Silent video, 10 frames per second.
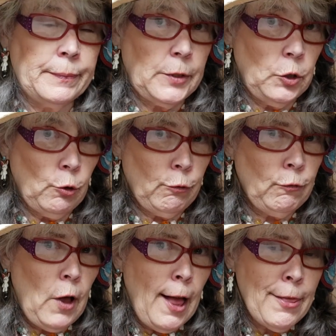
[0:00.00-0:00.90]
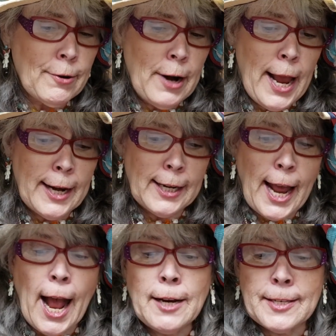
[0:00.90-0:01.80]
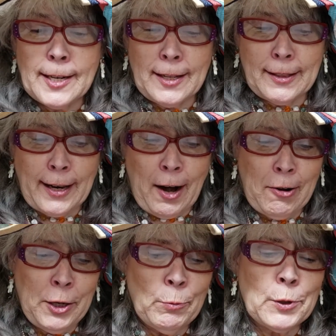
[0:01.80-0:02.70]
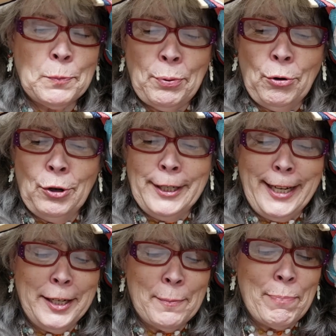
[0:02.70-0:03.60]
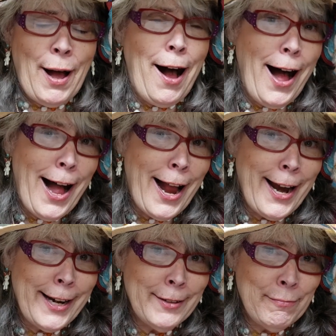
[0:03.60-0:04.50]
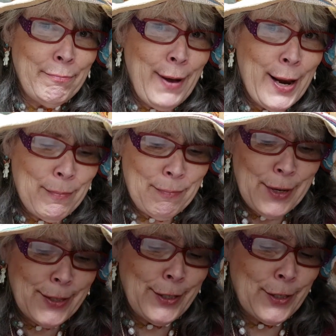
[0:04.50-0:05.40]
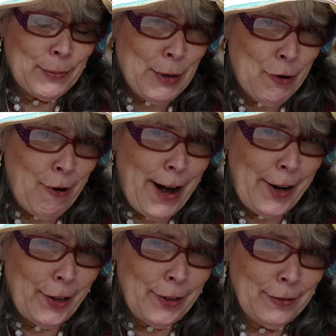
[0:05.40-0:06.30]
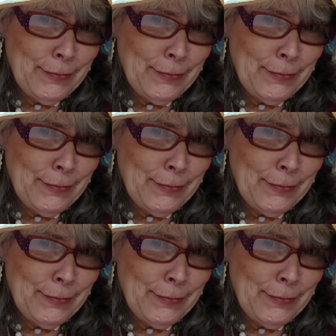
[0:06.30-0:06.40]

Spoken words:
Your father had an accident there. He was put in a pie by Mrs. McGregor.